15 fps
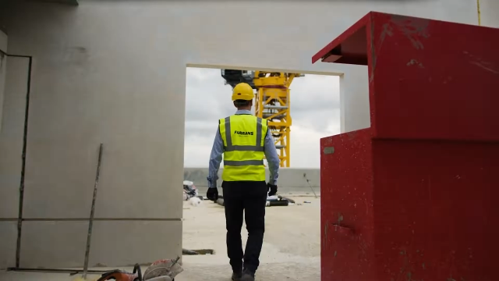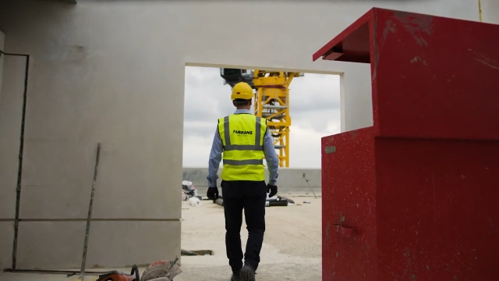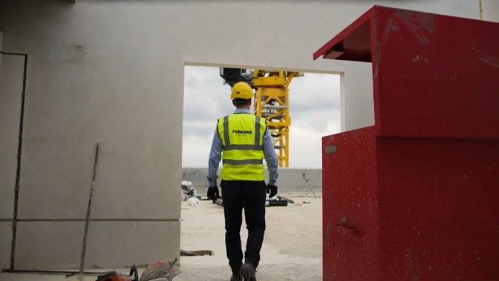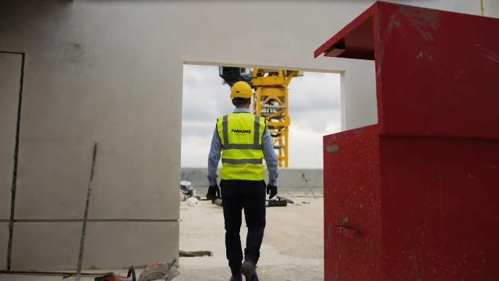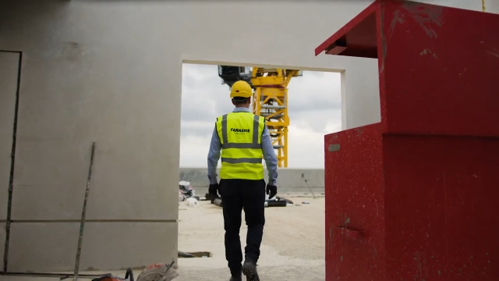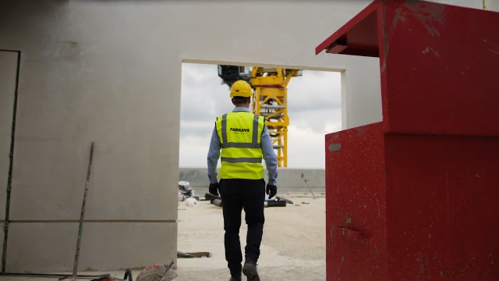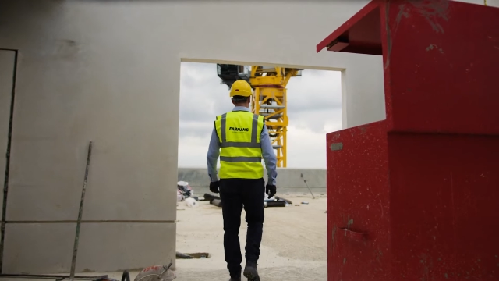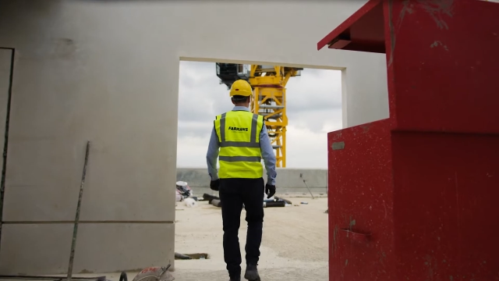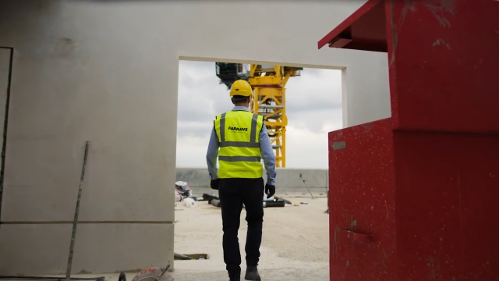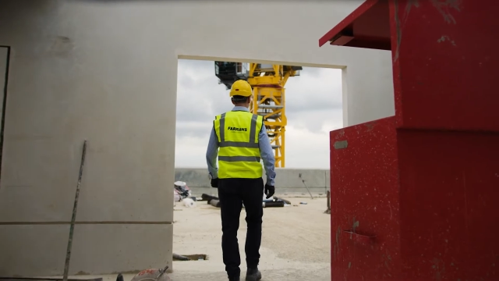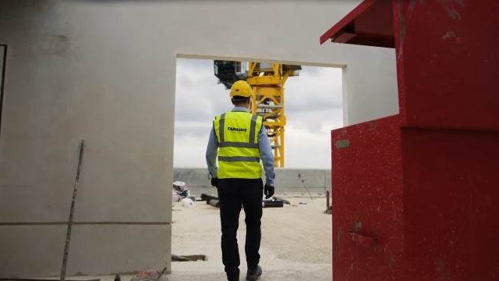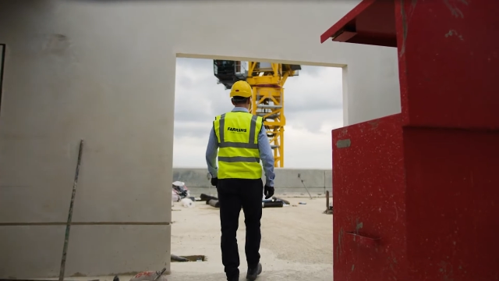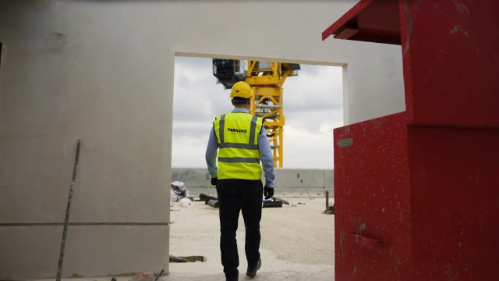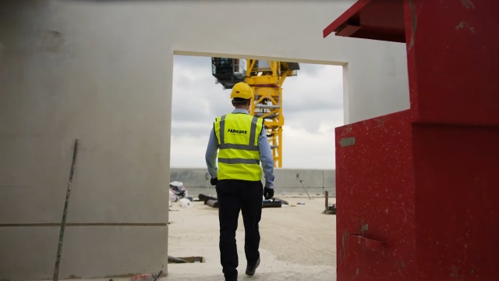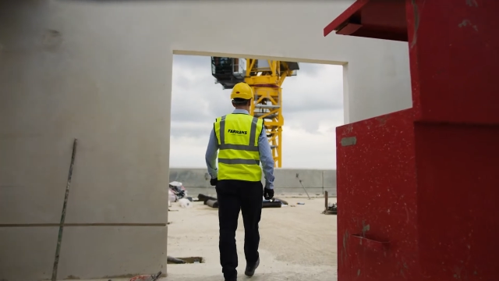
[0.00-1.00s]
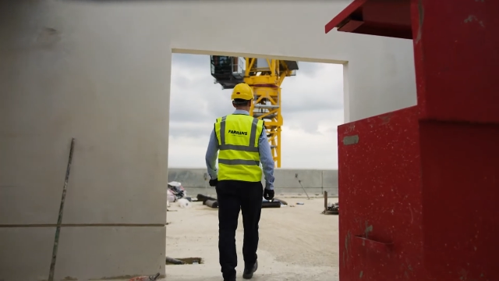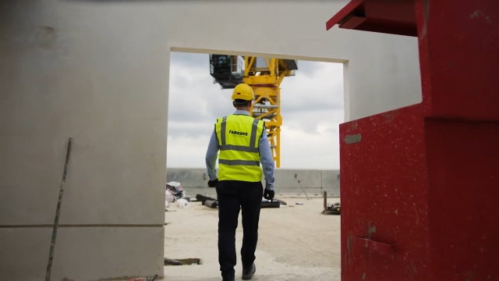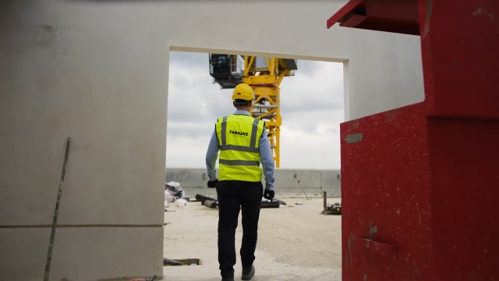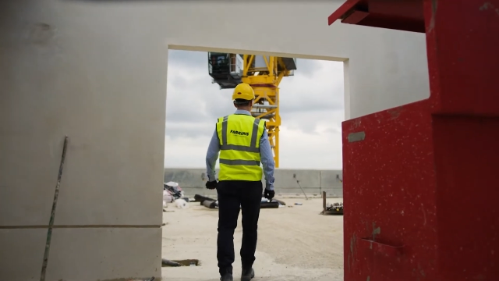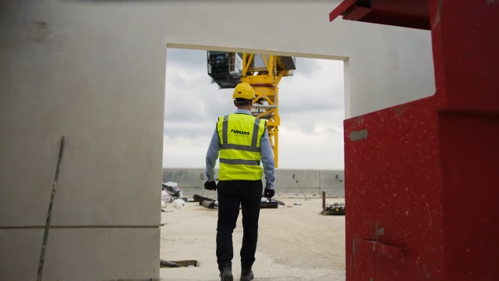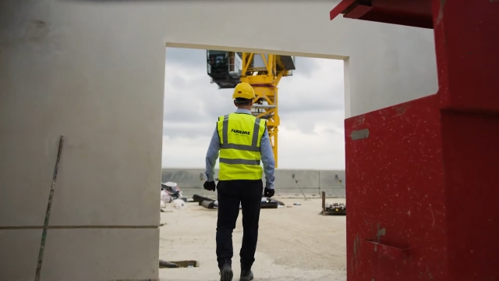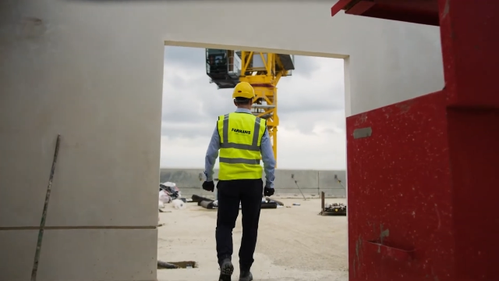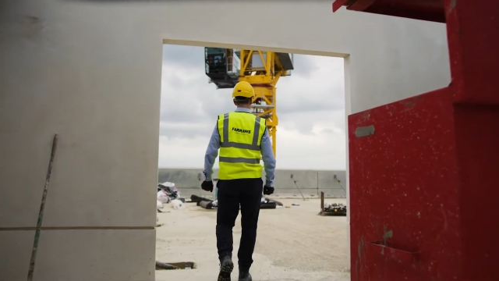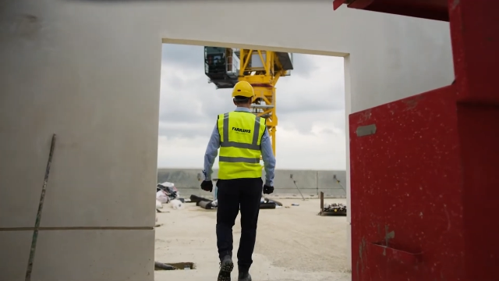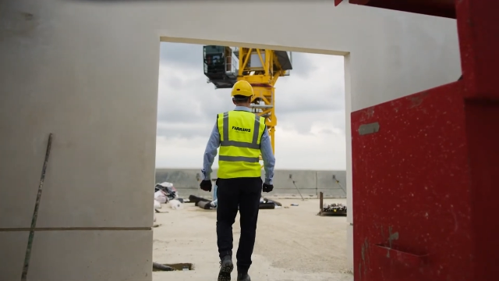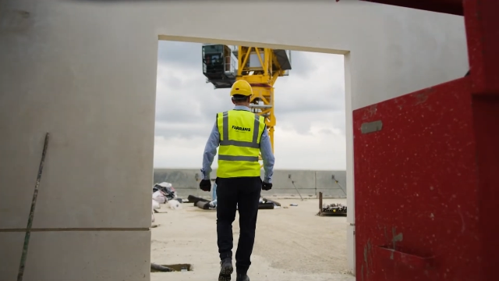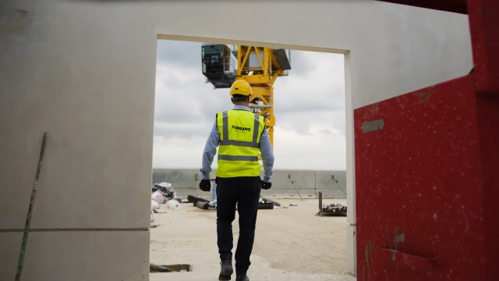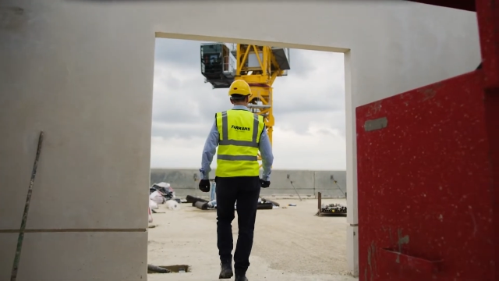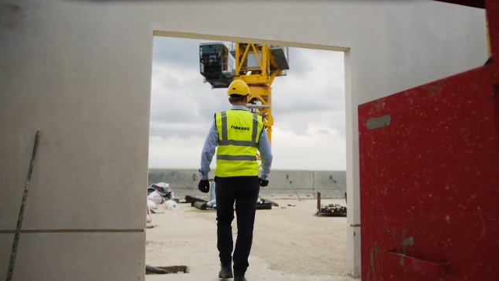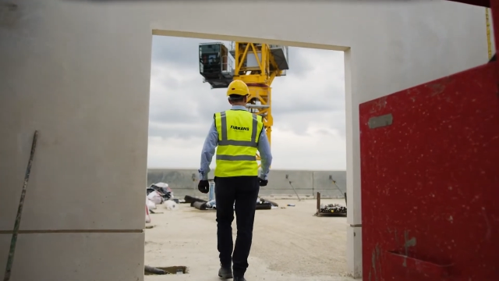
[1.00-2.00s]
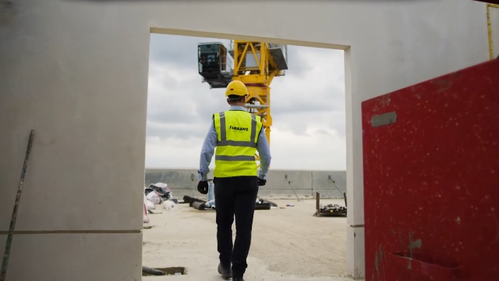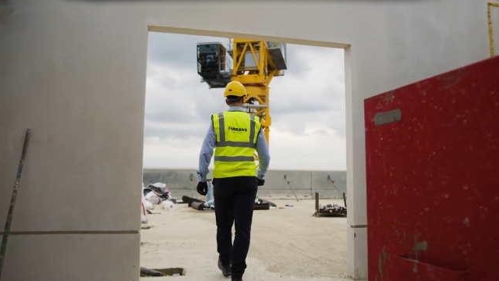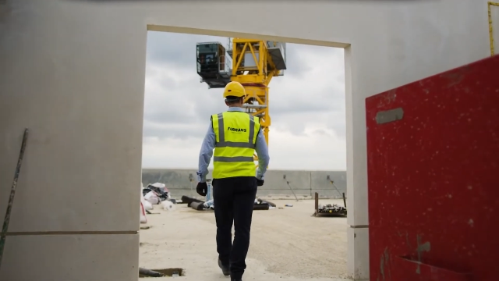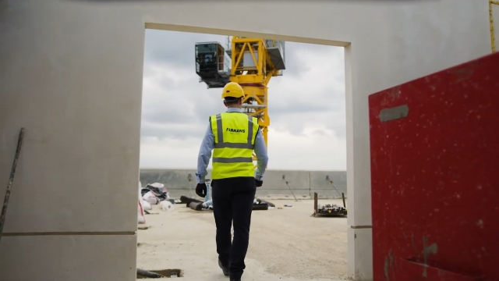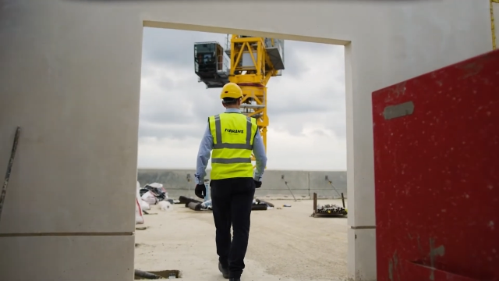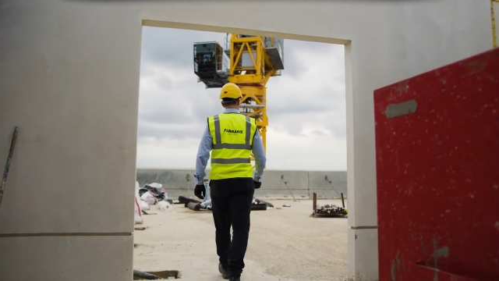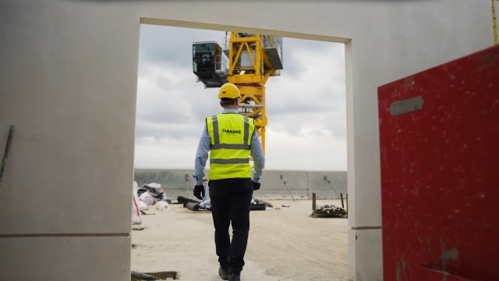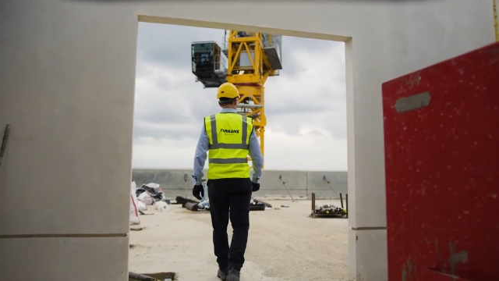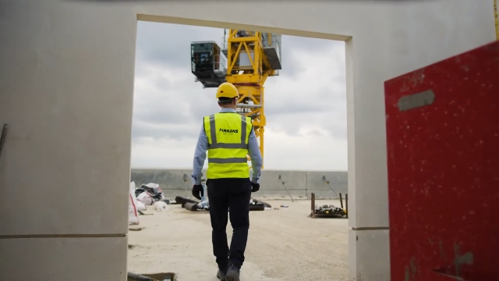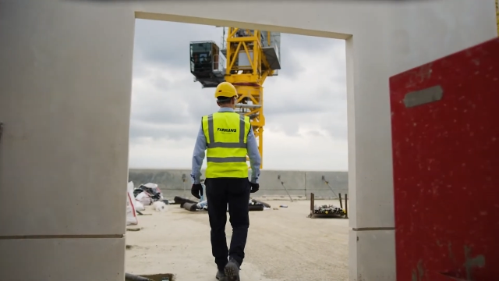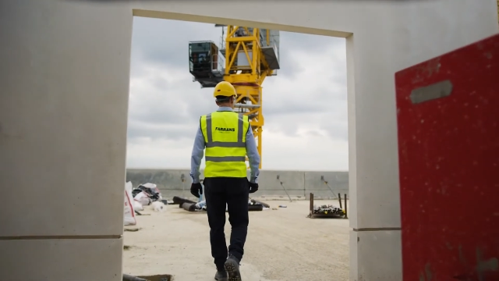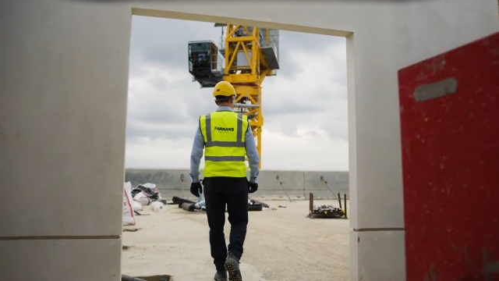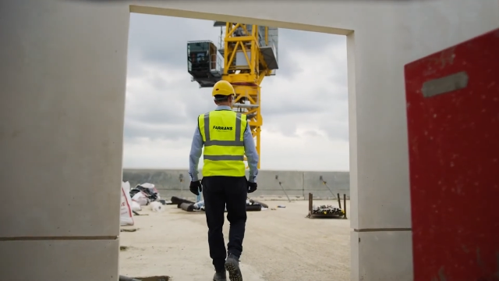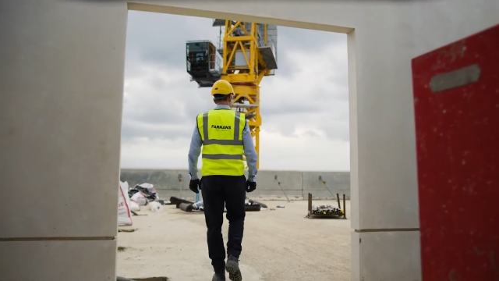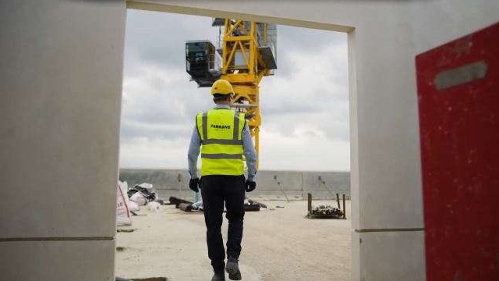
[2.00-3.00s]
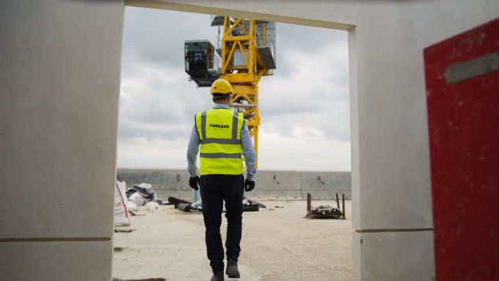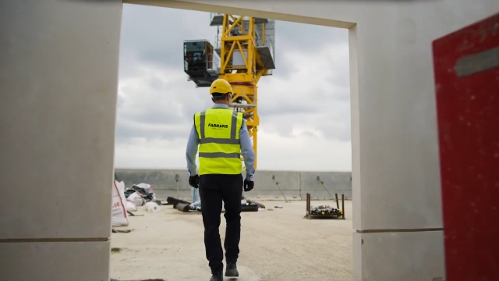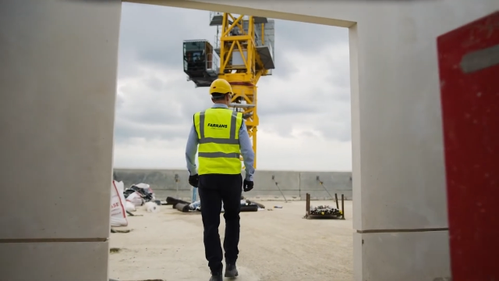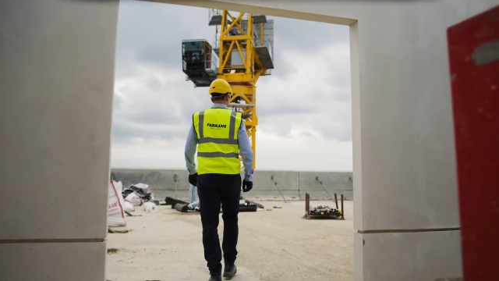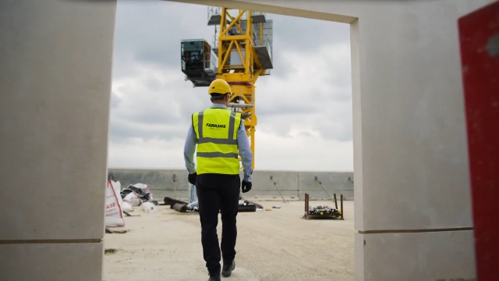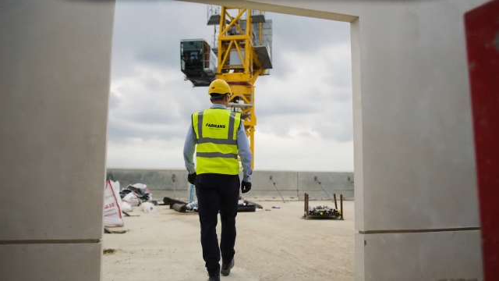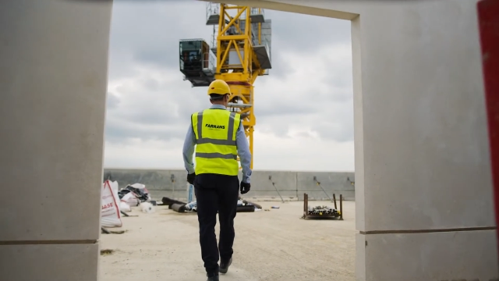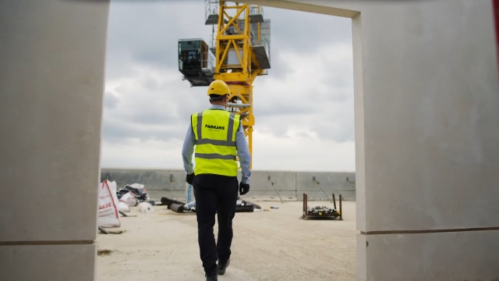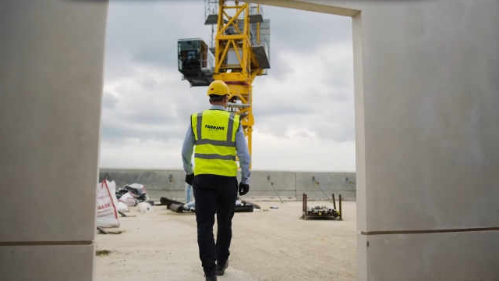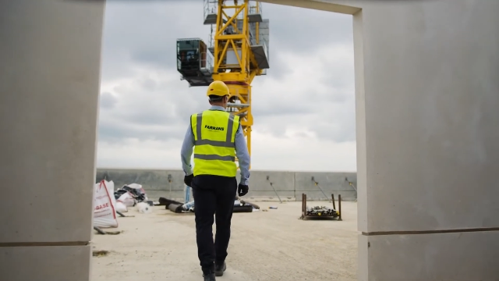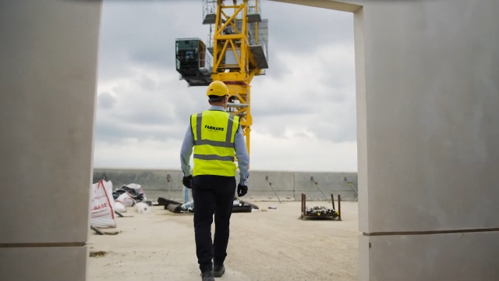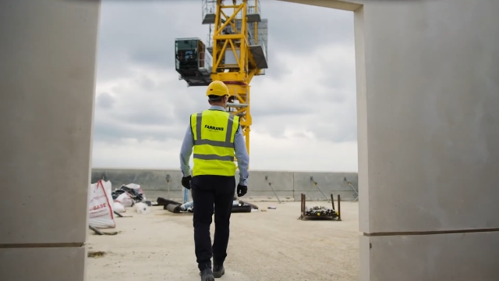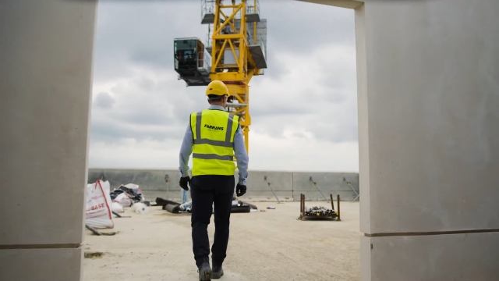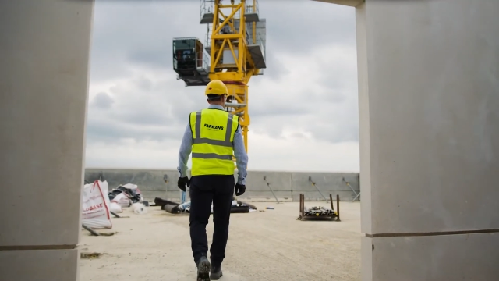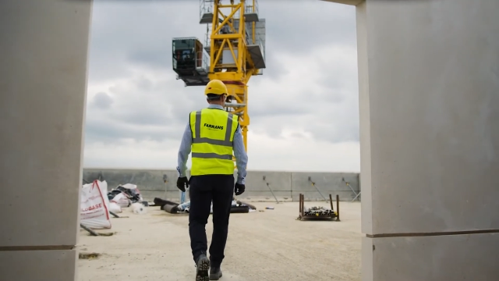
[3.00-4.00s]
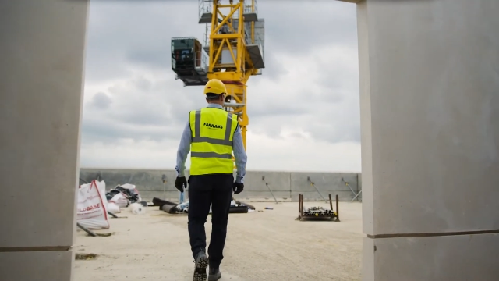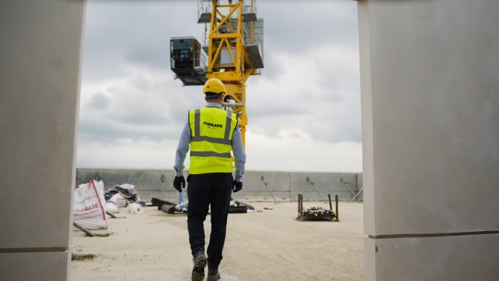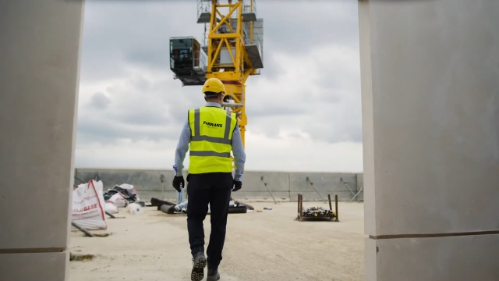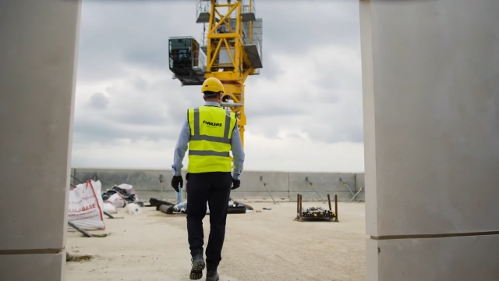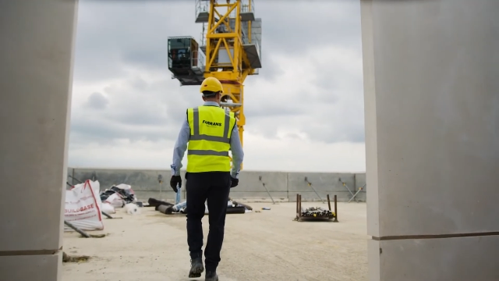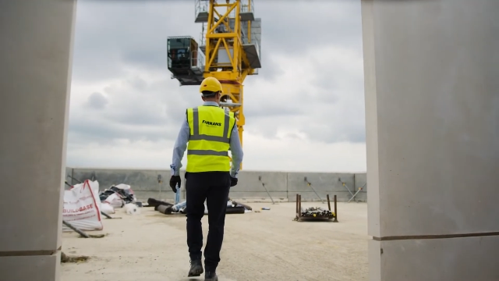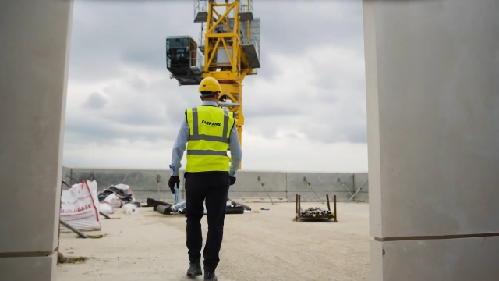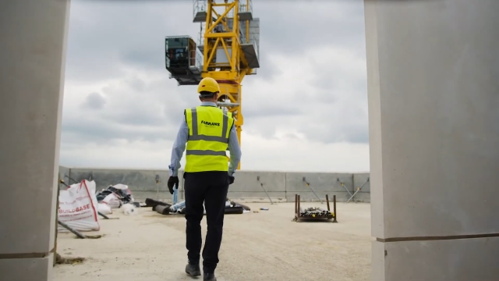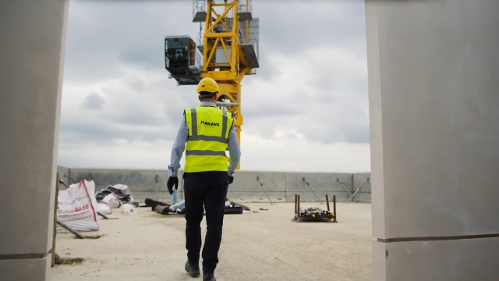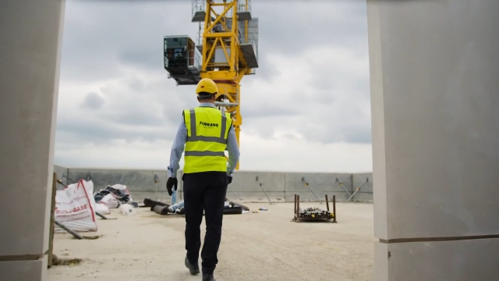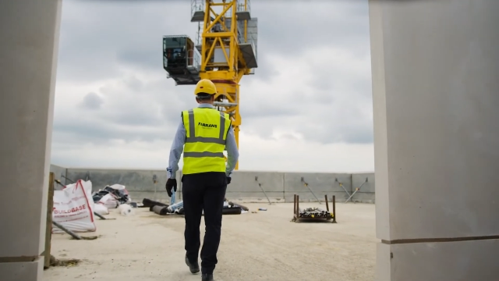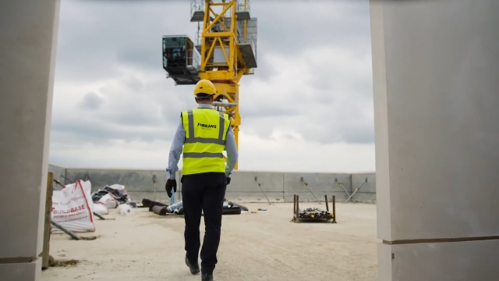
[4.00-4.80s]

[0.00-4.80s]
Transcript: (no speaker visible)